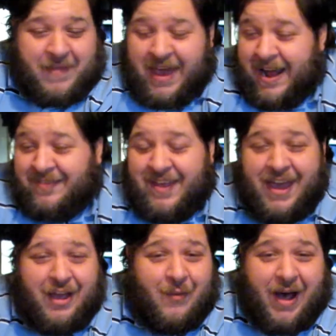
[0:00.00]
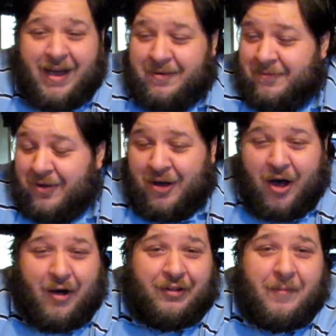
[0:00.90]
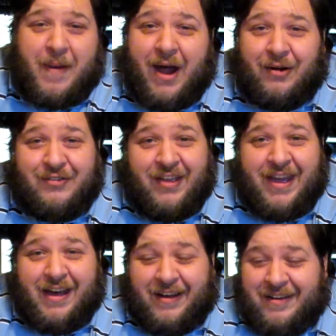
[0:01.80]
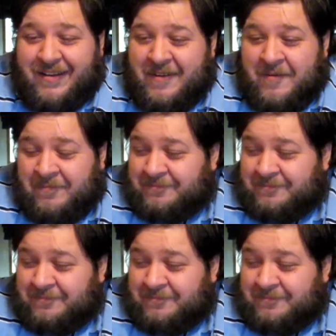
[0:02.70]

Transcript: And I tell you what, all the power to you.